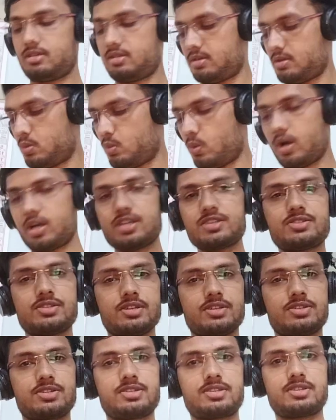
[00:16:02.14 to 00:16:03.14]
What is
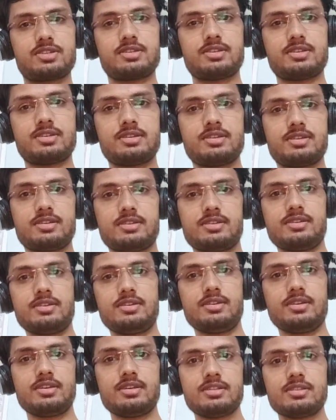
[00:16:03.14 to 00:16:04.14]
this?
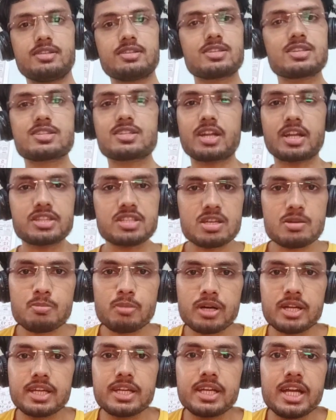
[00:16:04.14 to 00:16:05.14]
This is nothing
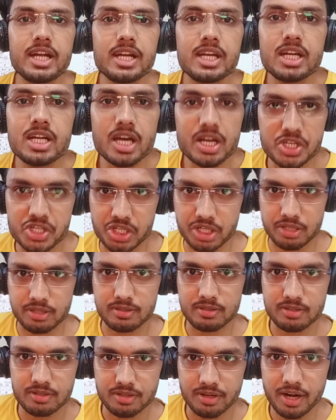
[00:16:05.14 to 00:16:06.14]
but adduction,
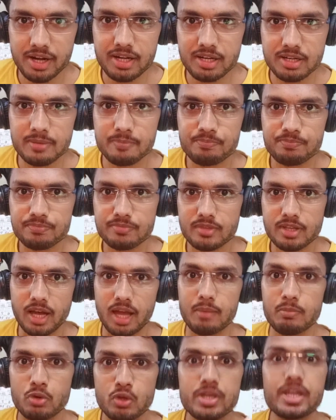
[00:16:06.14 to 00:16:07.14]
right? I
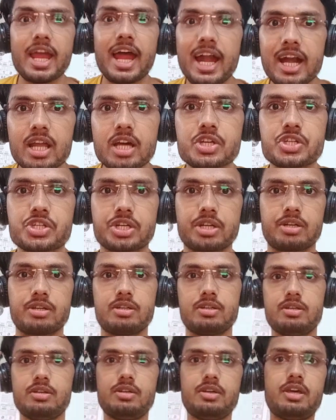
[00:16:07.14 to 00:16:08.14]
am doing adduction.
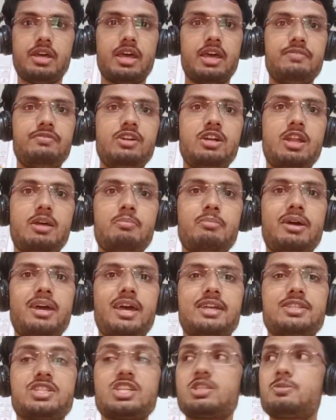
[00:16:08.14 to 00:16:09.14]
Every
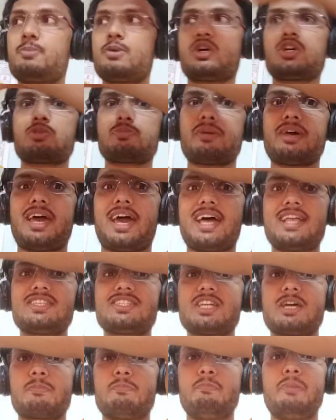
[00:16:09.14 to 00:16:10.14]
time just because my hands
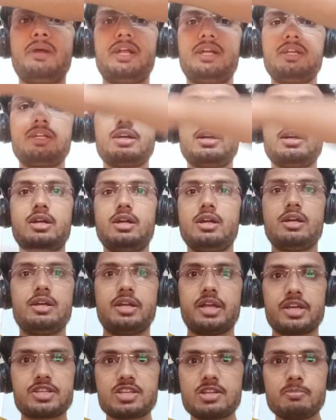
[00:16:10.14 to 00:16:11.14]
are bent
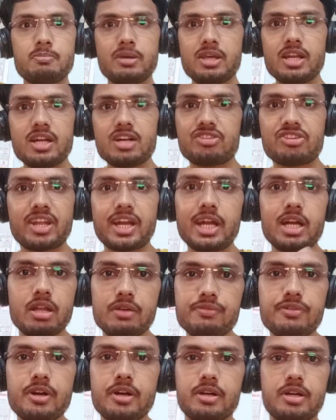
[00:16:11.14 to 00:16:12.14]
doesn't mean it's any
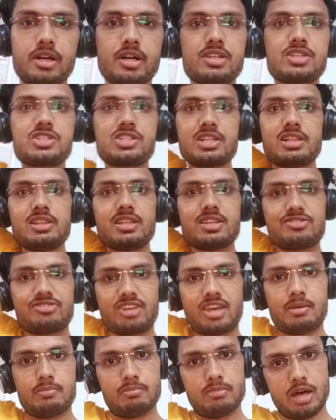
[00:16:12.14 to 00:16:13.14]
different. It is still the
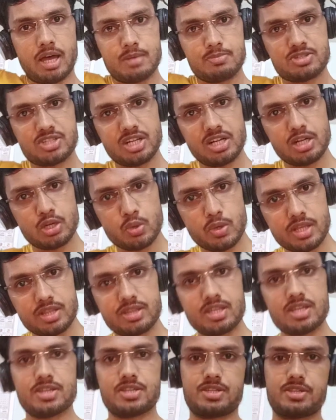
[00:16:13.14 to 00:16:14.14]
same. I'm still doing
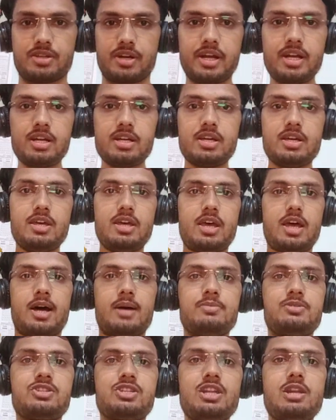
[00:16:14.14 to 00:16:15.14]
this, right?
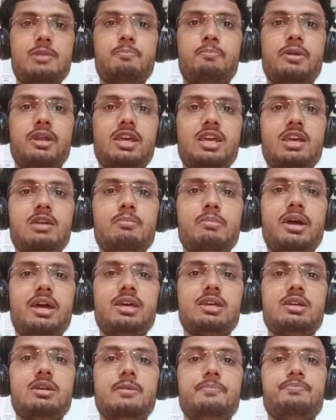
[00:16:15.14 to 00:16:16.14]
I'm still bringing
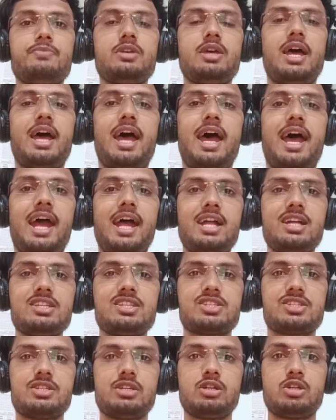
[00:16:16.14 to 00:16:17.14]
my
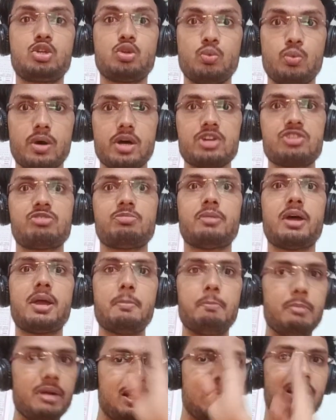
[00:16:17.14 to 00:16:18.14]
hands towards my
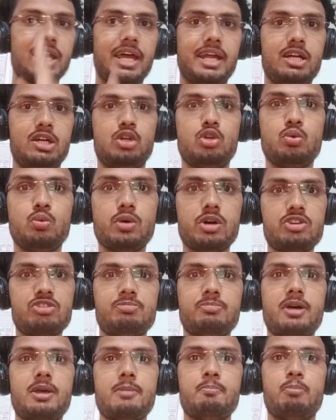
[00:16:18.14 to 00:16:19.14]
midline, towards
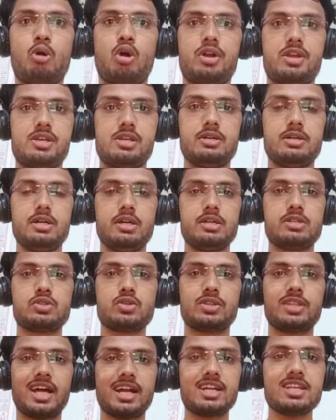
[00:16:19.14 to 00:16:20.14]
my body. So
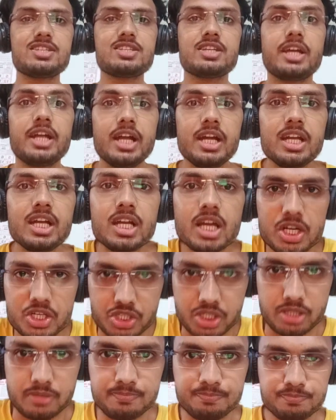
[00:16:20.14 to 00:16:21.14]
that is
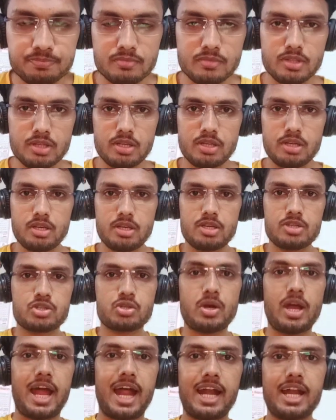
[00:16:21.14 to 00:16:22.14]
adduction.
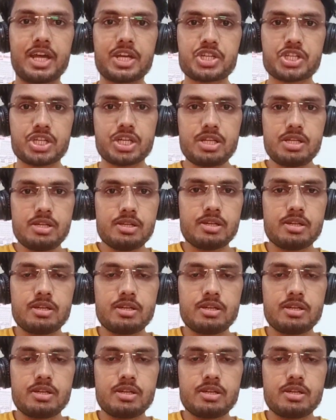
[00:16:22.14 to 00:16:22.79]
So adduction,